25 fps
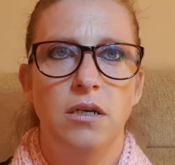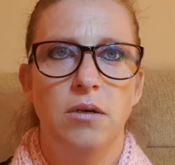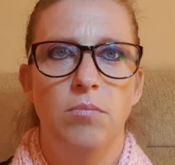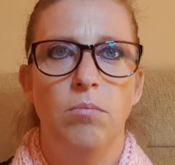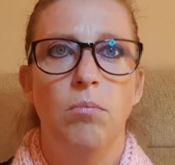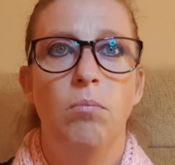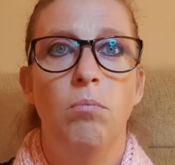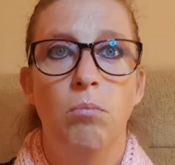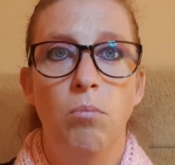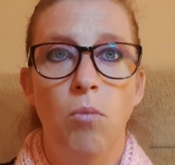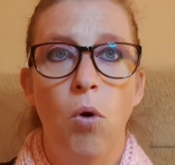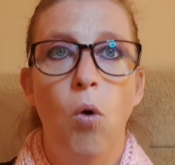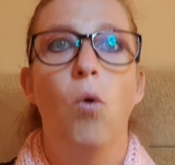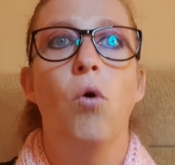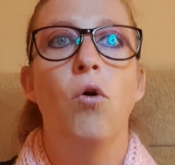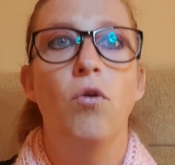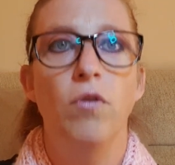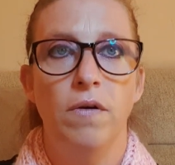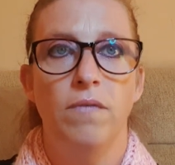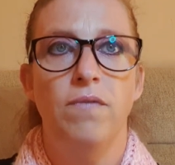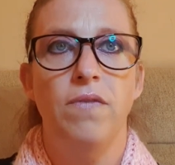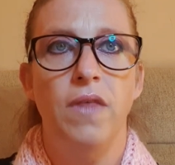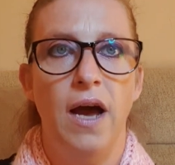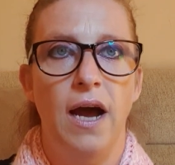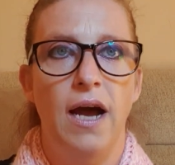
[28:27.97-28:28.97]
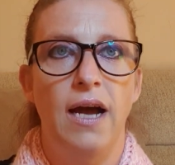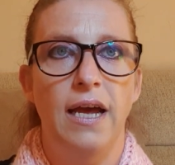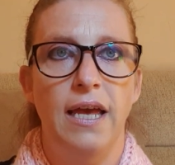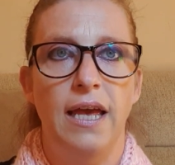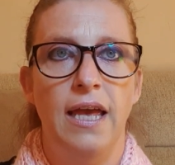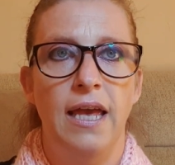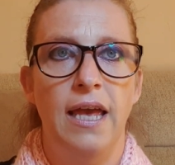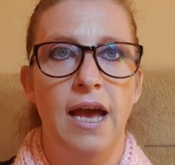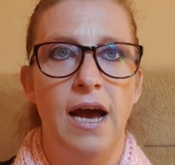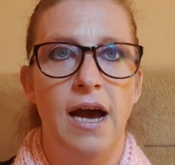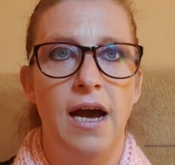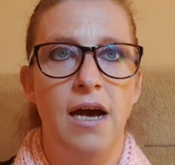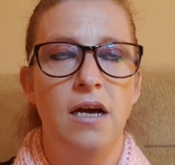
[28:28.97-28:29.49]
more of that
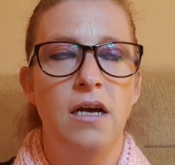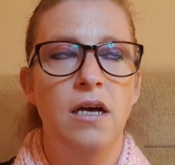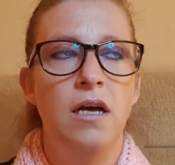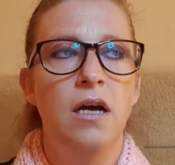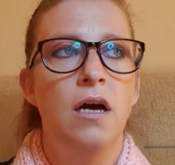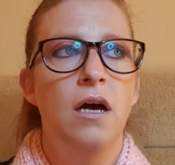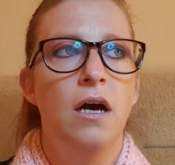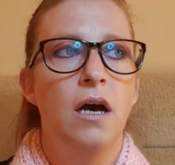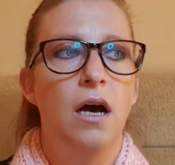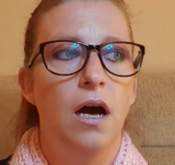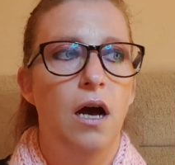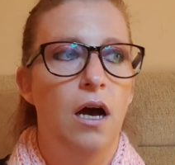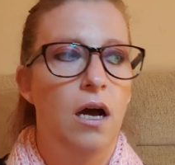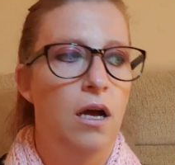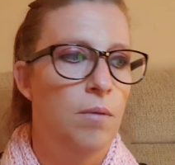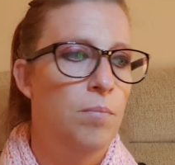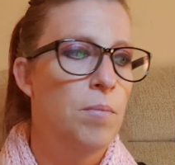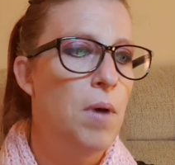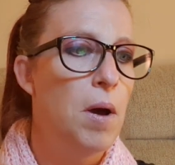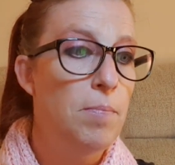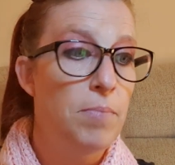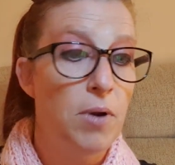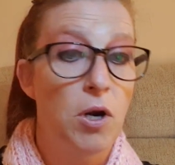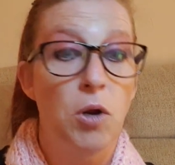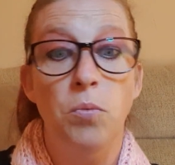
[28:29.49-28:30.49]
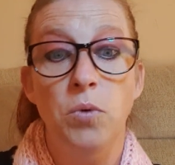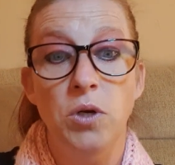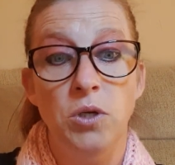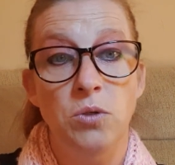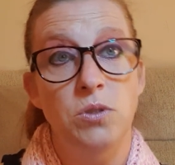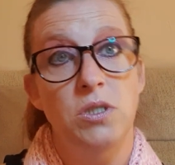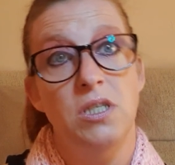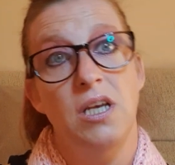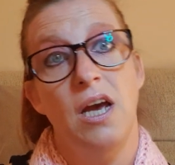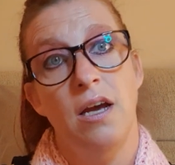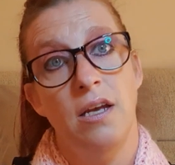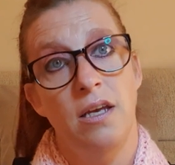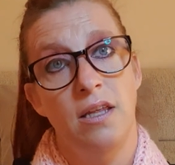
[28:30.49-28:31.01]
here. But I will
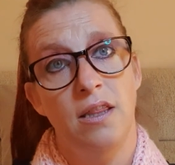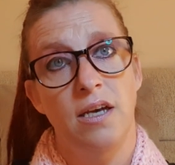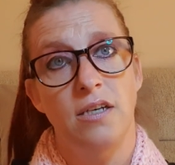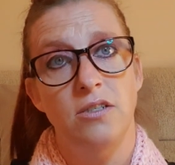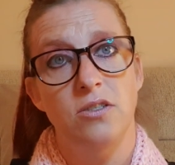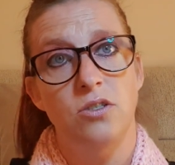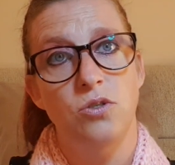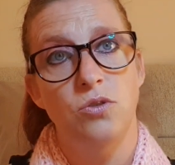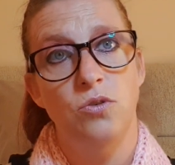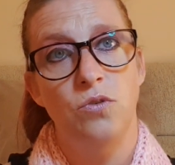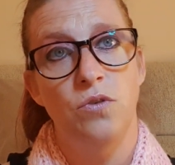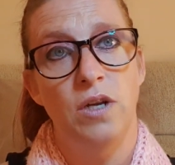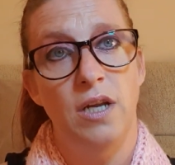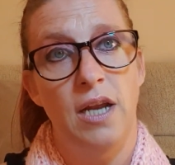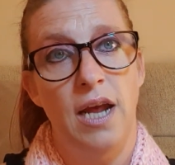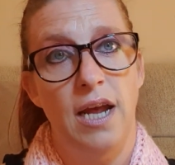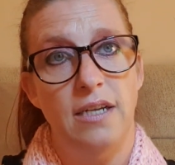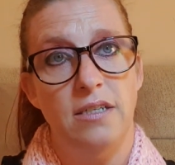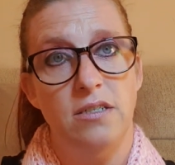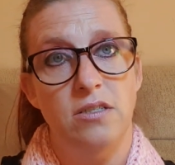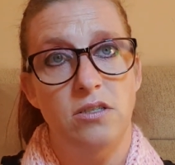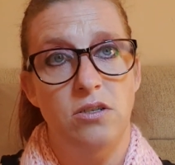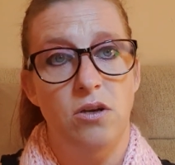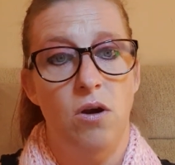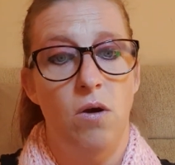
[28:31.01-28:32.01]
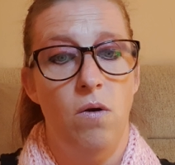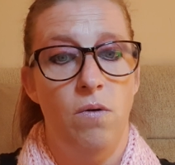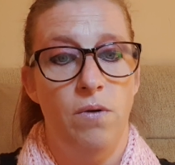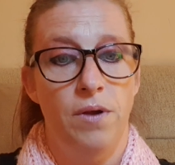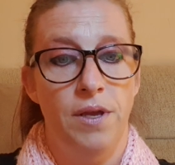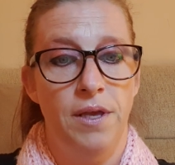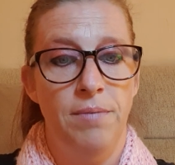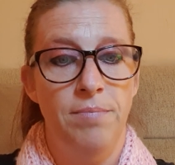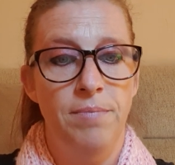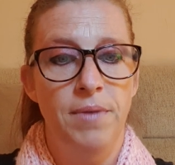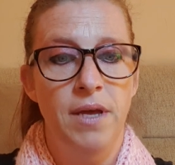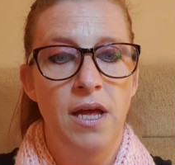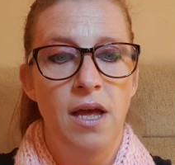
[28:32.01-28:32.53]
tell you that story next
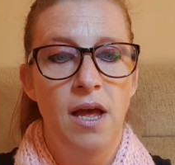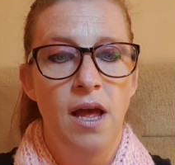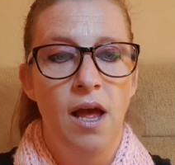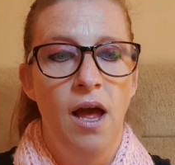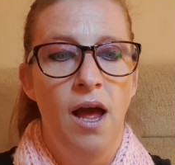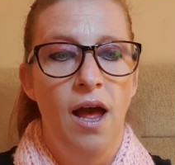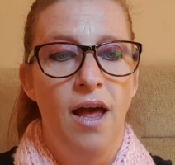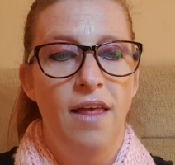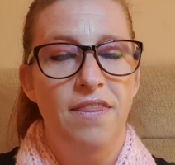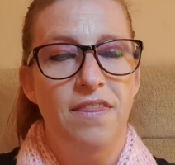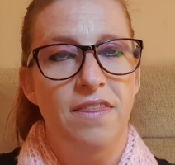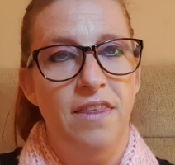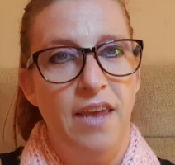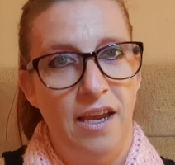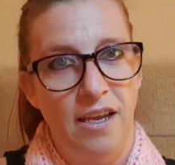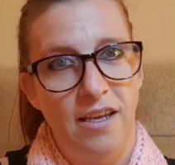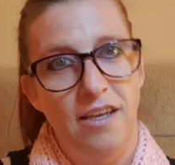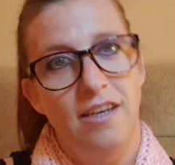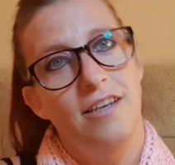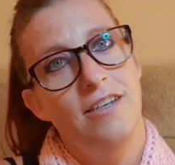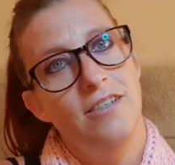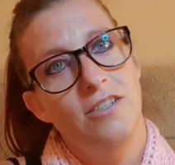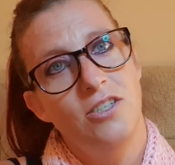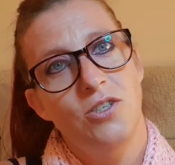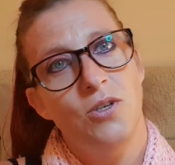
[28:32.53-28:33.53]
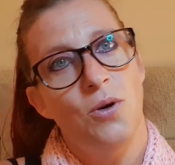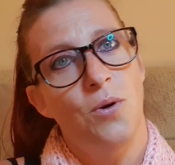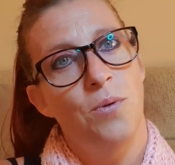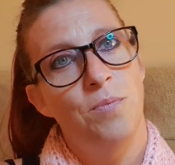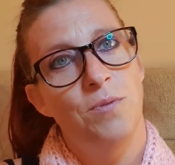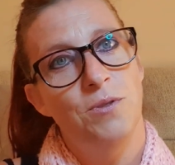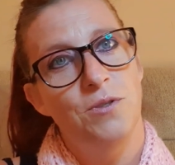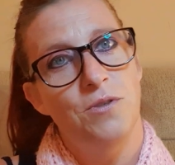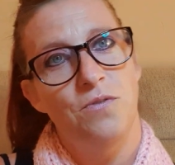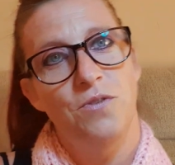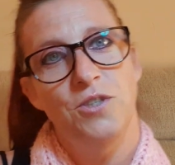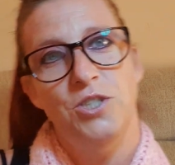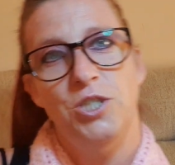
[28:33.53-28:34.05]
time. Thank you so
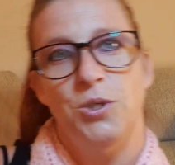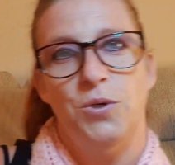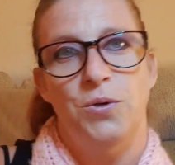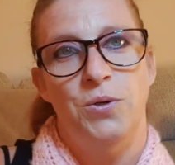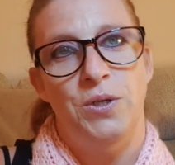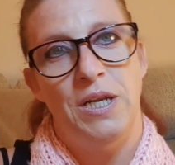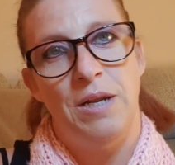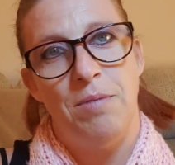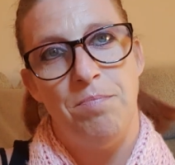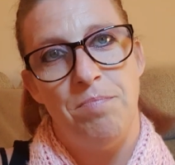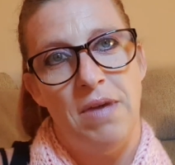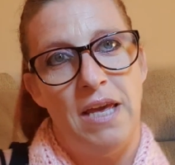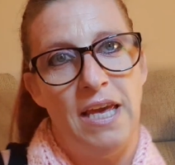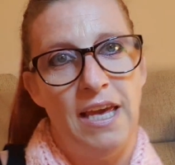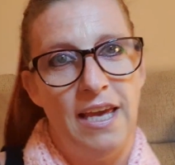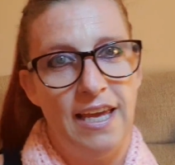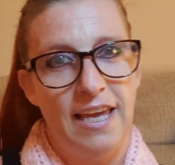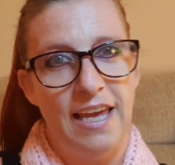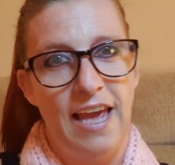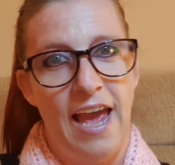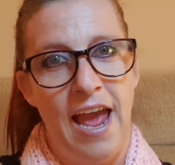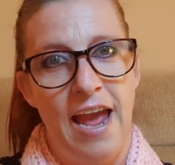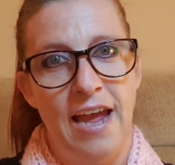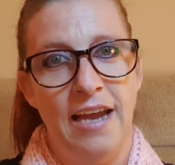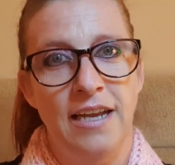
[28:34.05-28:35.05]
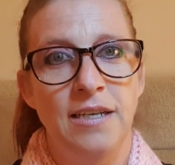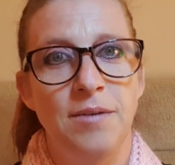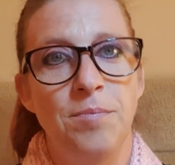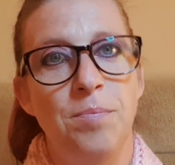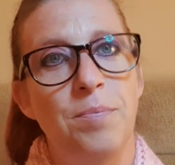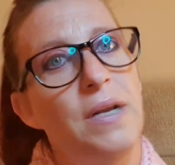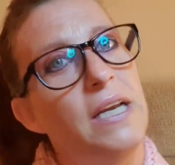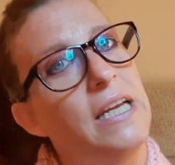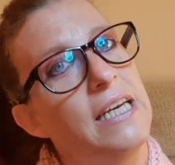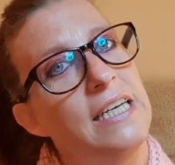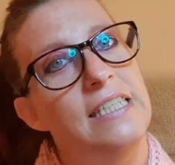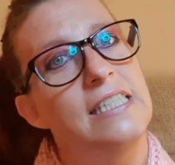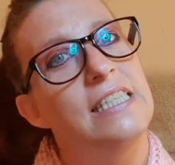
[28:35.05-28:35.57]
much for joining me again.
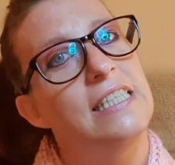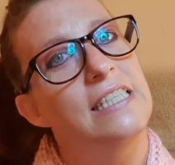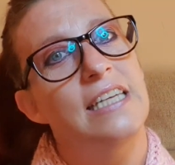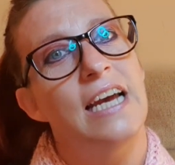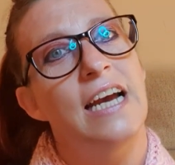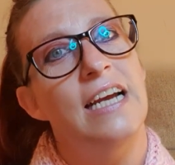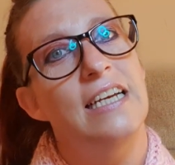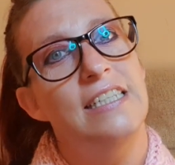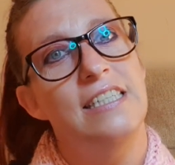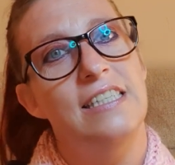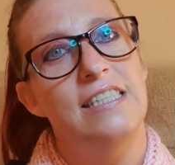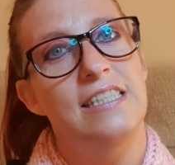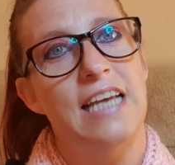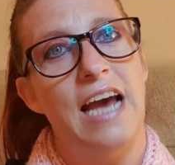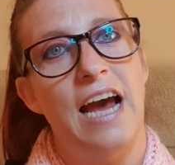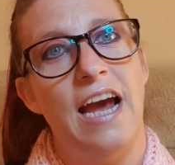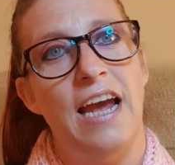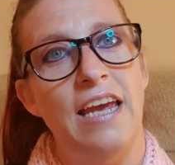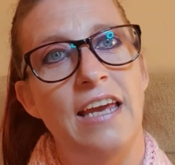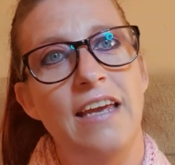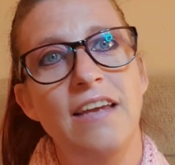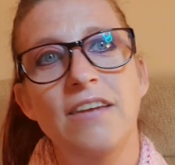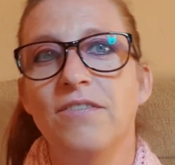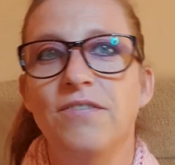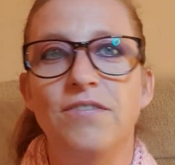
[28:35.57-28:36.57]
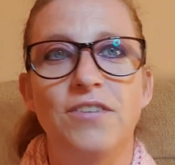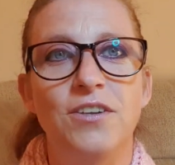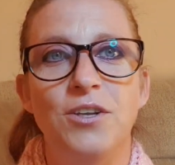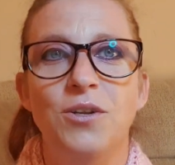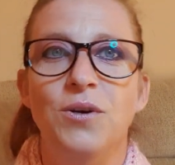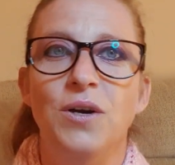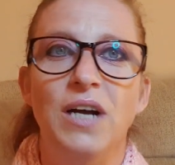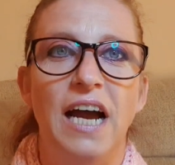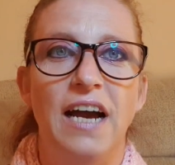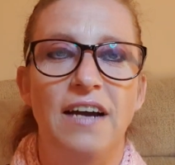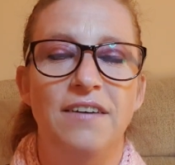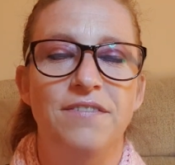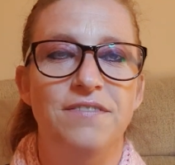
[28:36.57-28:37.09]
Please stay safe and
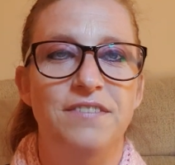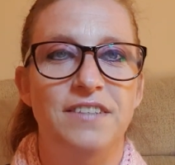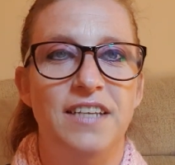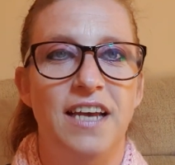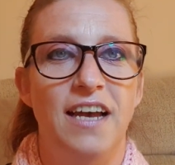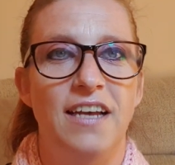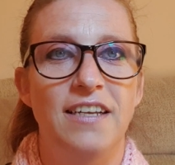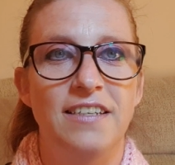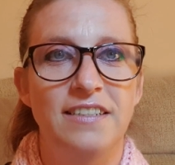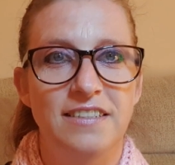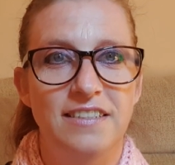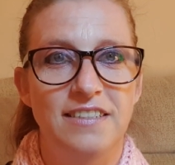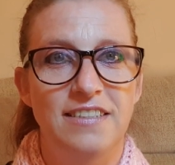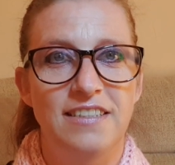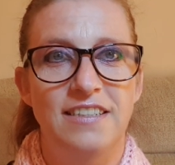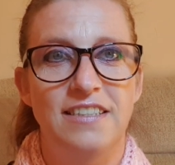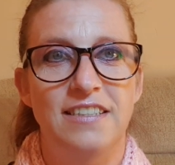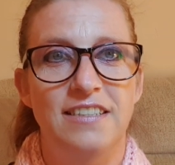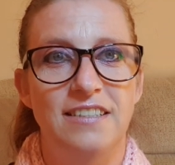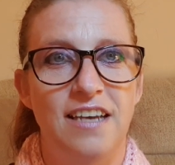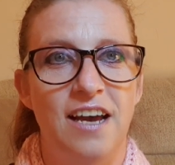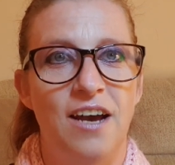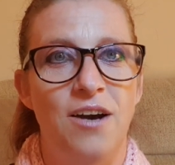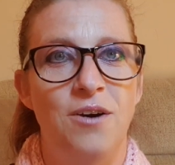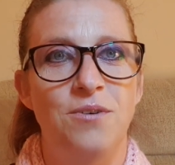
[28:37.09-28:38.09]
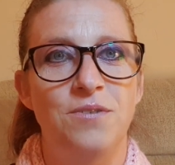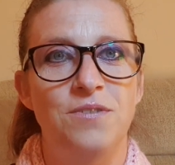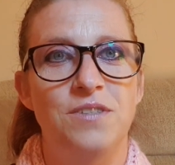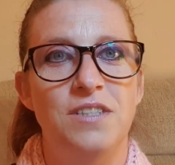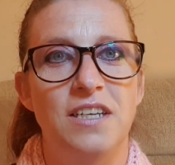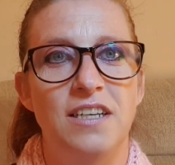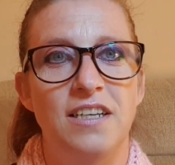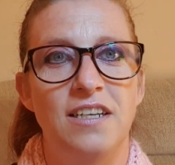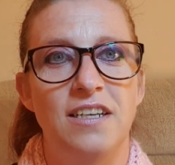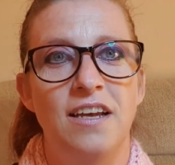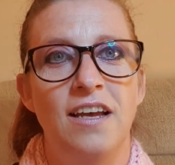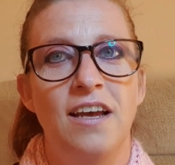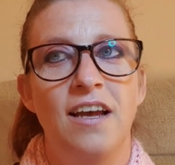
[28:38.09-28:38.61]
look after yourselves.
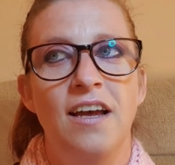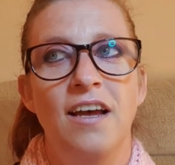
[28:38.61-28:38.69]
And